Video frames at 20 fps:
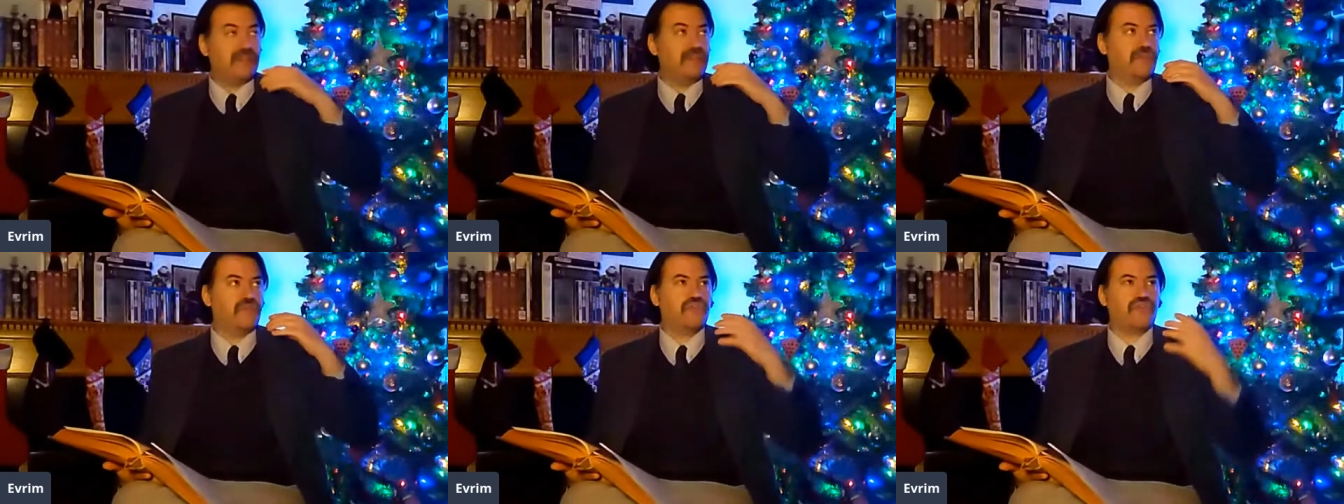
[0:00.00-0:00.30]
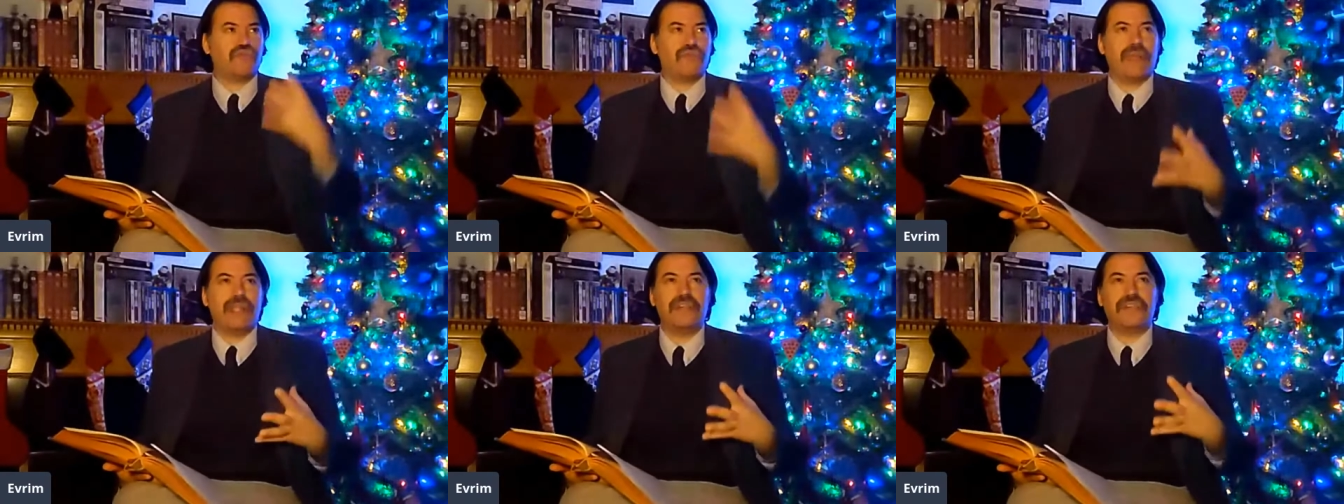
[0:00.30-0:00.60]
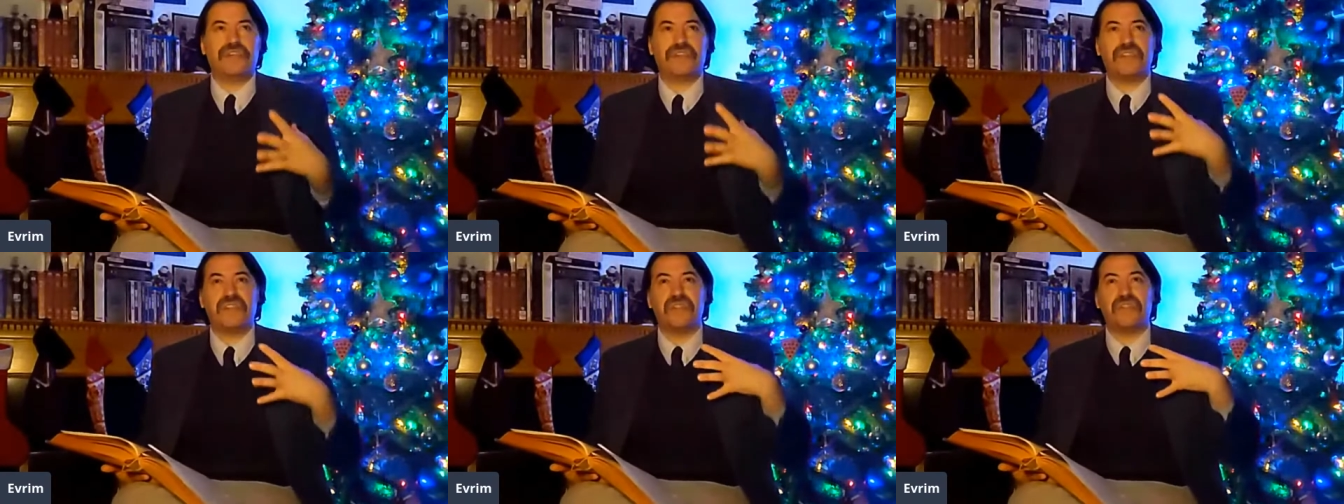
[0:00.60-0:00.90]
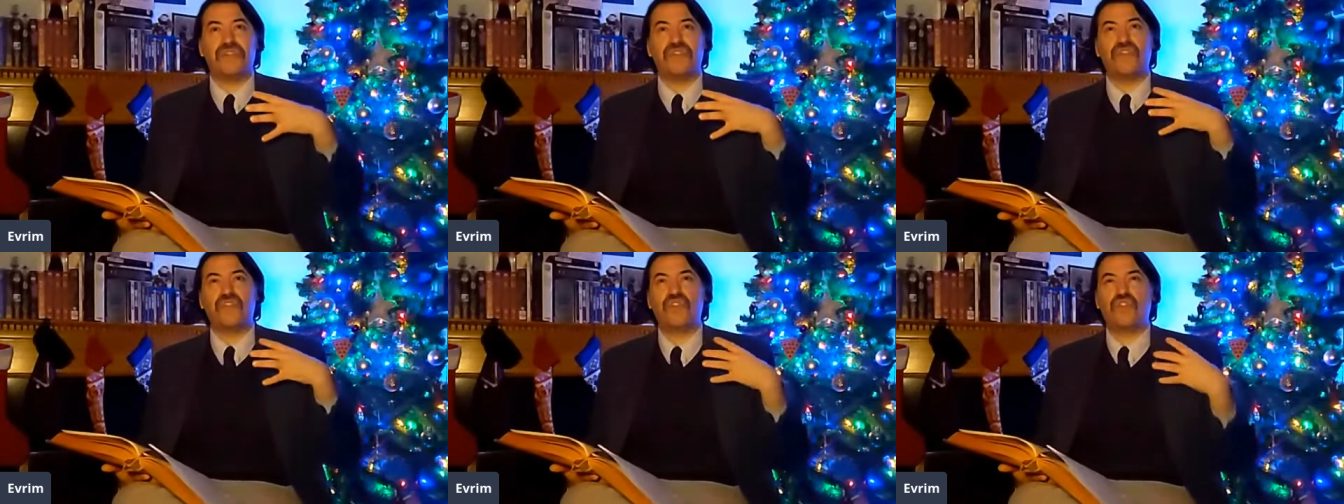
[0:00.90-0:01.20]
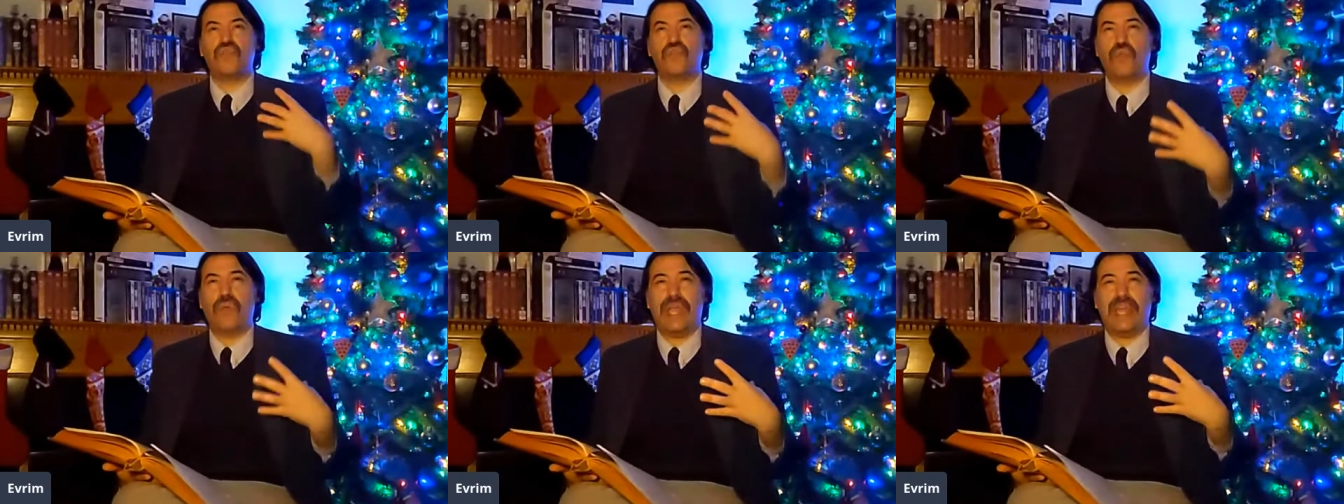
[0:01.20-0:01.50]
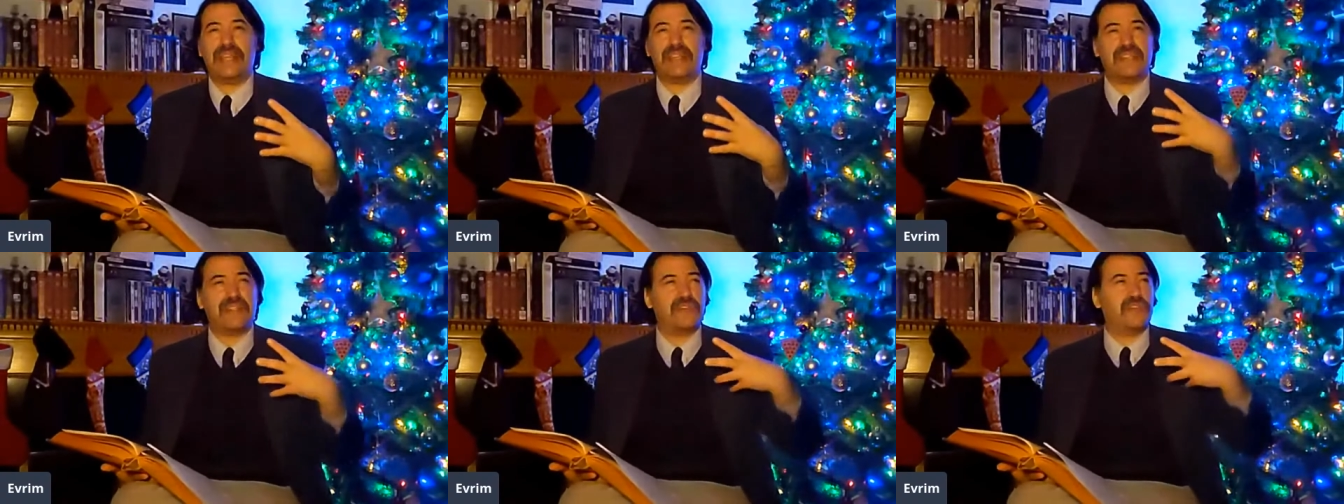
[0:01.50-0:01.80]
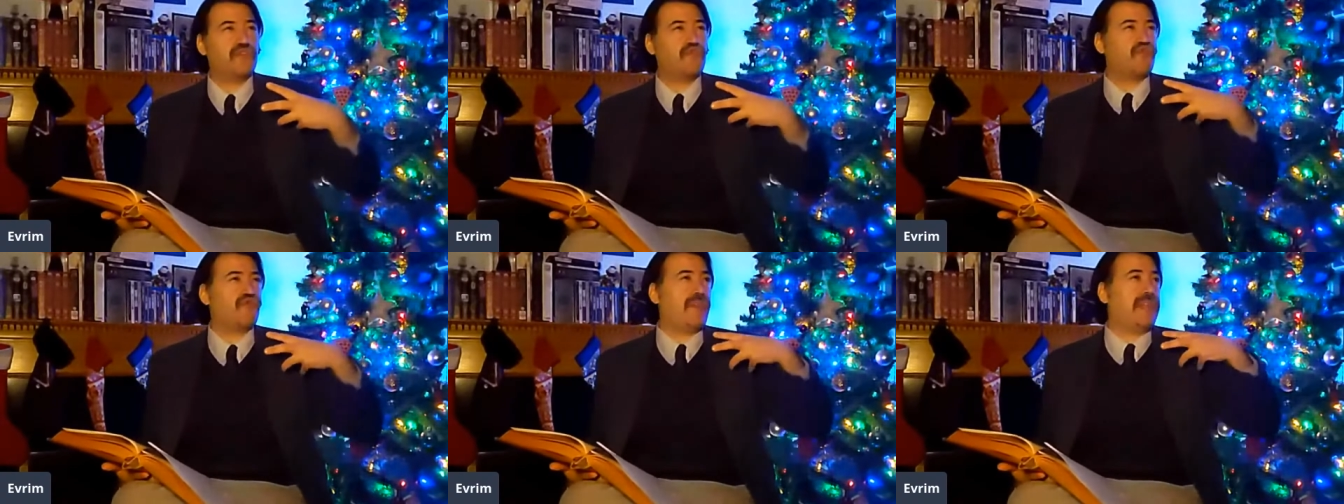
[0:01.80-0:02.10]
drenched in sweat,
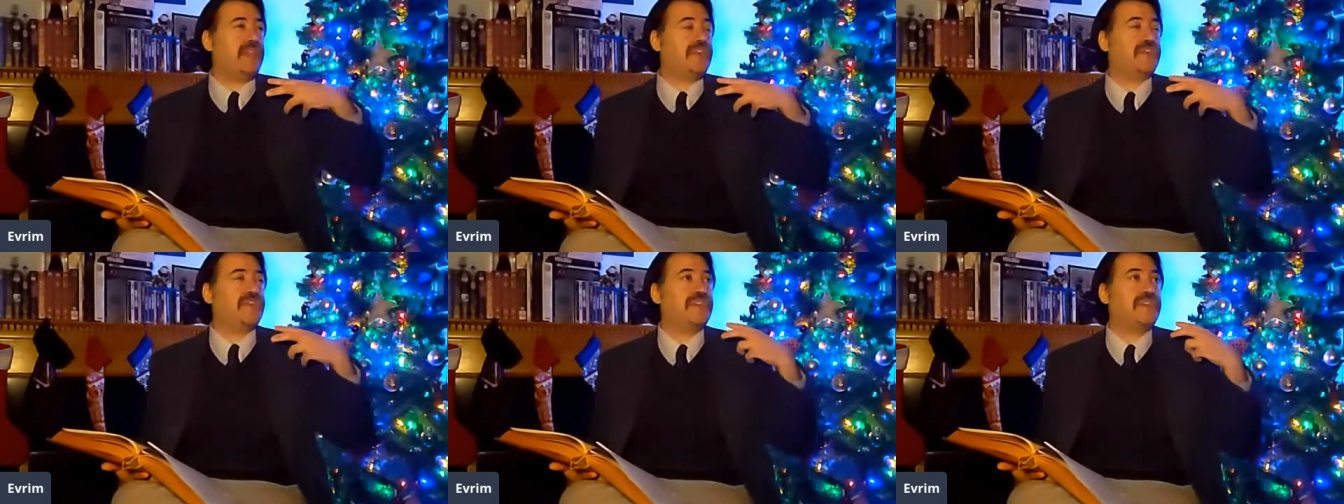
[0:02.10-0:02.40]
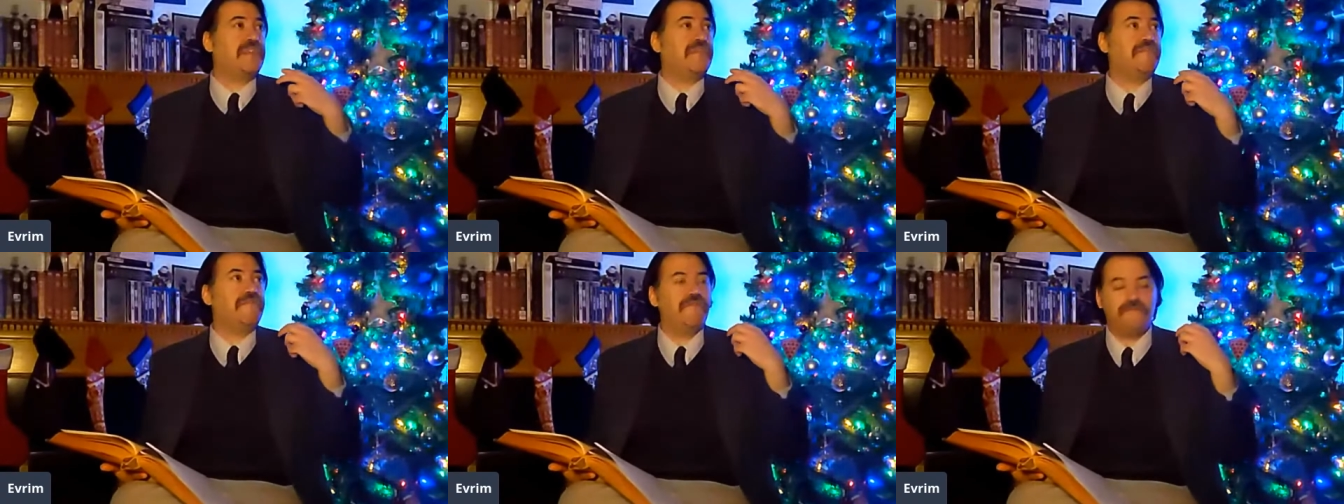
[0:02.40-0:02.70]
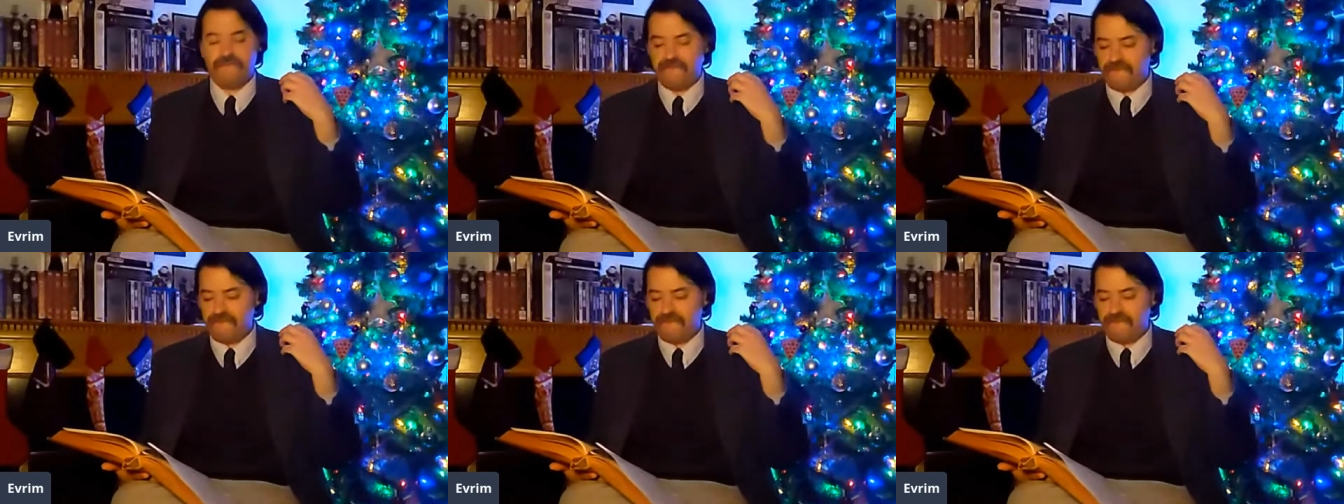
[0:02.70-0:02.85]
drenched in